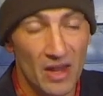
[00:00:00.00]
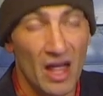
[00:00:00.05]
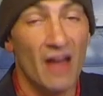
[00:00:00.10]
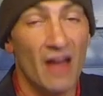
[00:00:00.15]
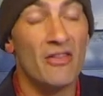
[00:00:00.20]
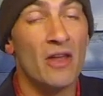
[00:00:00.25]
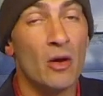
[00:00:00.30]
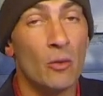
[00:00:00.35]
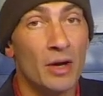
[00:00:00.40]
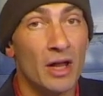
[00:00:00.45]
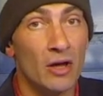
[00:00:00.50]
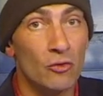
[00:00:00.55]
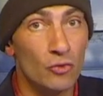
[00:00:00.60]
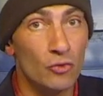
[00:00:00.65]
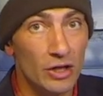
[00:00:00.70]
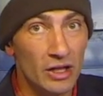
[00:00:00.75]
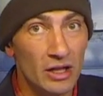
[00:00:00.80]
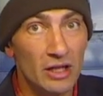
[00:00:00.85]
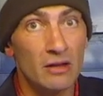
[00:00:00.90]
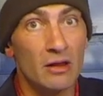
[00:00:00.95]
And then what I
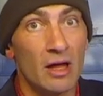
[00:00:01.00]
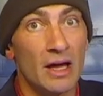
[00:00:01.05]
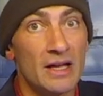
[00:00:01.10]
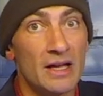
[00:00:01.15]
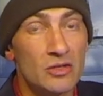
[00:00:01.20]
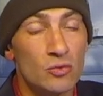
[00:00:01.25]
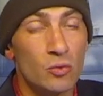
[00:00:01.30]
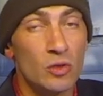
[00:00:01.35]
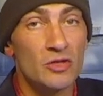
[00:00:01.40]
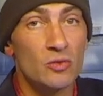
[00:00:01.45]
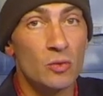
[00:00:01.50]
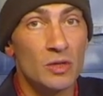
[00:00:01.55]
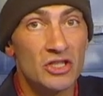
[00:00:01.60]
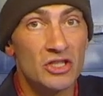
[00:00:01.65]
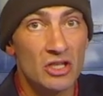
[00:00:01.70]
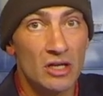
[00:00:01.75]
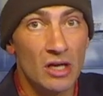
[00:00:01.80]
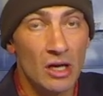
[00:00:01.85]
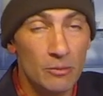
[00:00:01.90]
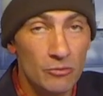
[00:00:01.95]
really liked was when
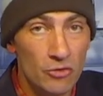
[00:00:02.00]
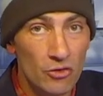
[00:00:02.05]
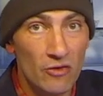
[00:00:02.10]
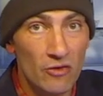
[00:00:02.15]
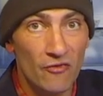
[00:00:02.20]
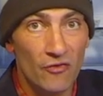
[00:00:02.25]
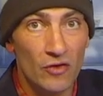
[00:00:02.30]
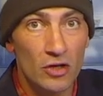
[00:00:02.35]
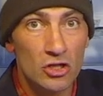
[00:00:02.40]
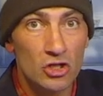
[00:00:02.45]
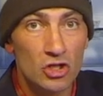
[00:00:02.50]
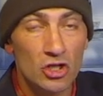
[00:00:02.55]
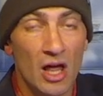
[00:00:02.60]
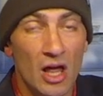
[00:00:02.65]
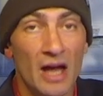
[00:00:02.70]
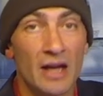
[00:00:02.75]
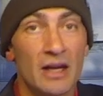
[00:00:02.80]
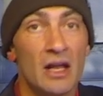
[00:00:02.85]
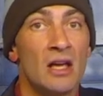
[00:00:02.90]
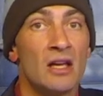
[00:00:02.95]
she came to the finish
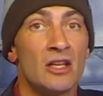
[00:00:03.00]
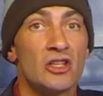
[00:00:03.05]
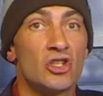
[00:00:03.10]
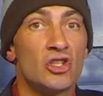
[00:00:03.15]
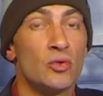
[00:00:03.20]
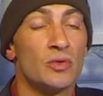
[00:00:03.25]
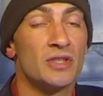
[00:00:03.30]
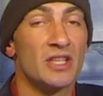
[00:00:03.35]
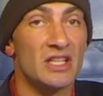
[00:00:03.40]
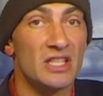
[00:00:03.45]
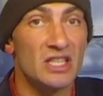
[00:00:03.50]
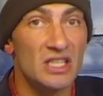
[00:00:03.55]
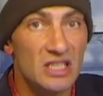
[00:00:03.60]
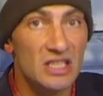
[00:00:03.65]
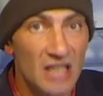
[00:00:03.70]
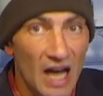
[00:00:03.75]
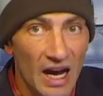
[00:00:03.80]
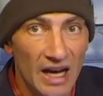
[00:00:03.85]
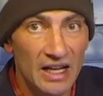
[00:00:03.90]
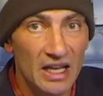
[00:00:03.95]
line, she was
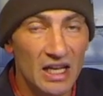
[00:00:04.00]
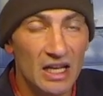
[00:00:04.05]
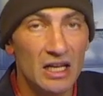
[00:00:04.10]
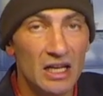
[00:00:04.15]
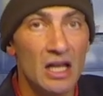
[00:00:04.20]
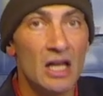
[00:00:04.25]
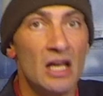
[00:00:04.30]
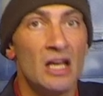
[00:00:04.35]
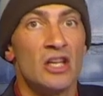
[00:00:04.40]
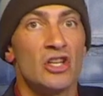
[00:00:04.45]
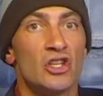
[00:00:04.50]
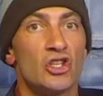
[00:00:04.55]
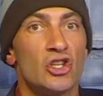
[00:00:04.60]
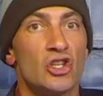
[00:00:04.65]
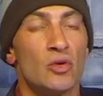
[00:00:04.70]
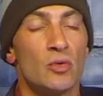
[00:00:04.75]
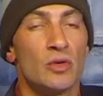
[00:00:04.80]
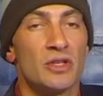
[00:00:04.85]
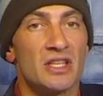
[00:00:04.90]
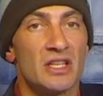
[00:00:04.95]
excited.
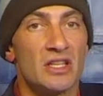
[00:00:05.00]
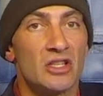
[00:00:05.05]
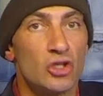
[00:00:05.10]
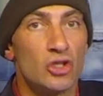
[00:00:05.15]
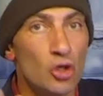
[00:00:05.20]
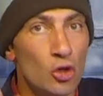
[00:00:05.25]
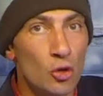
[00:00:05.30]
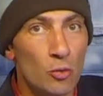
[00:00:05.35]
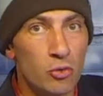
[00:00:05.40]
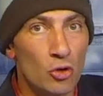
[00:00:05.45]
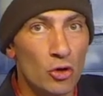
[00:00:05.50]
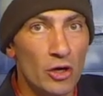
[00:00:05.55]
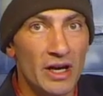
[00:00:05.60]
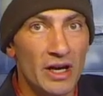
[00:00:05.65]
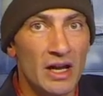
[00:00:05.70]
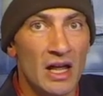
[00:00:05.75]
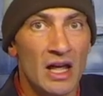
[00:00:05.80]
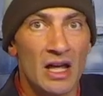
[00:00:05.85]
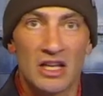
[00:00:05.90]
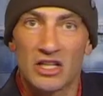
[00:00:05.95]
She was
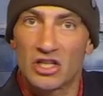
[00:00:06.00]
exuberant.